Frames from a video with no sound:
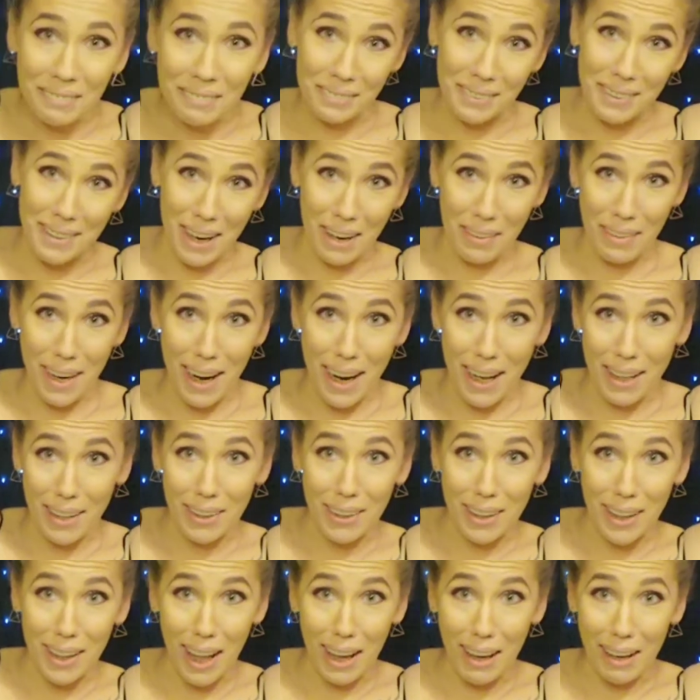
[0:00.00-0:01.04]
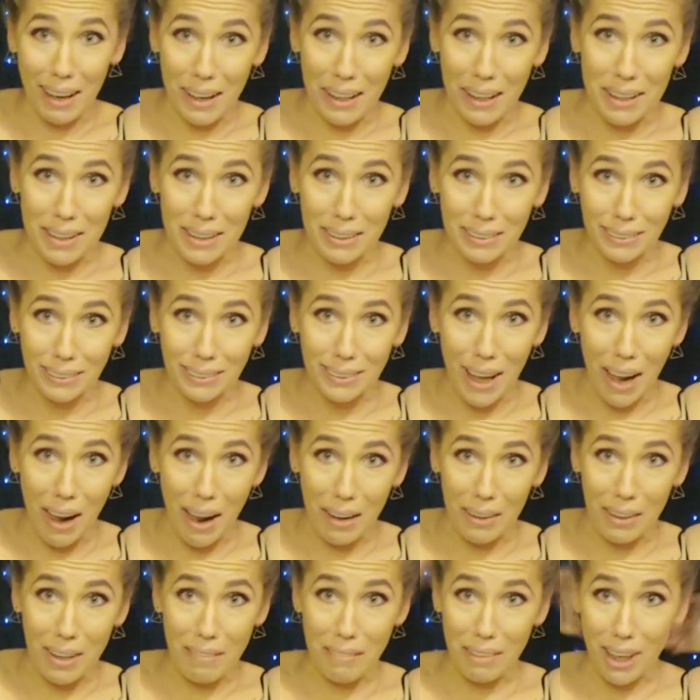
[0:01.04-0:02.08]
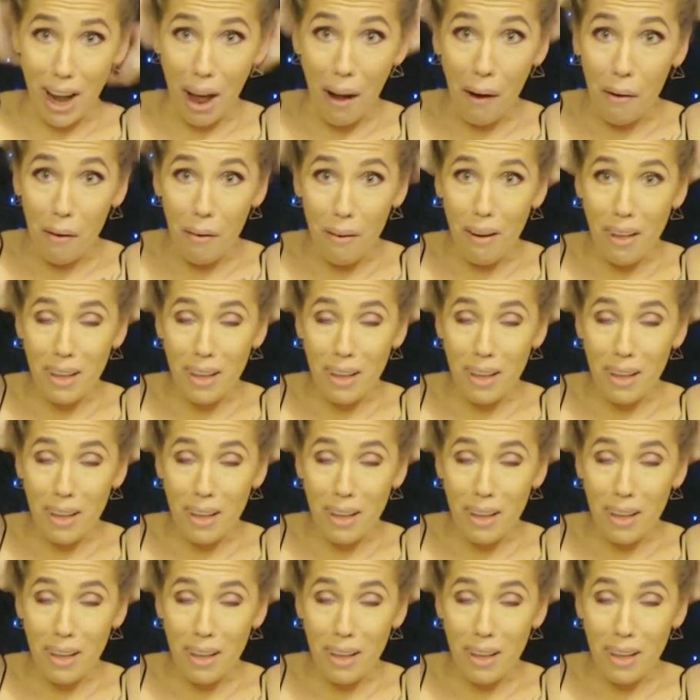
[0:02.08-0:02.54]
now that I look like, I don't even know.